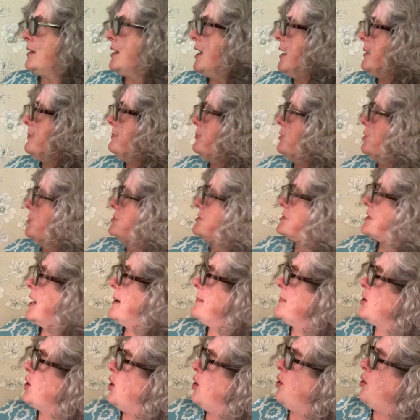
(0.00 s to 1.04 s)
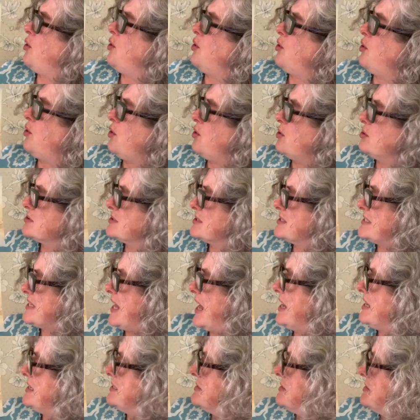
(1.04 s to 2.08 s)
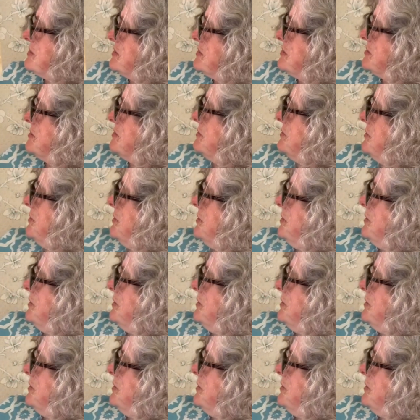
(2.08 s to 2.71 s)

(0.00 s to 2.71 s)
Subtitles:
And birds come in all sizes.